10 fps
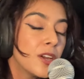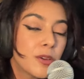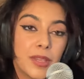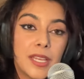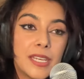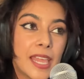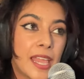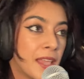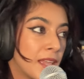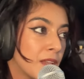Green
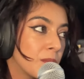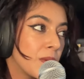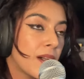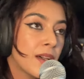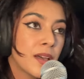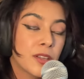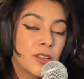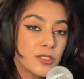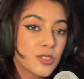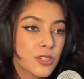Day, uh,
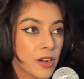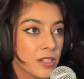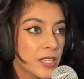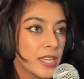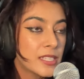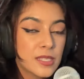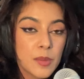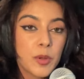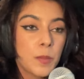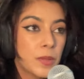Good Charlotte,
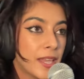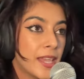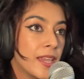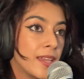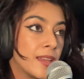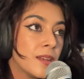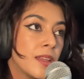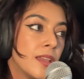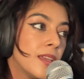Simple Plan.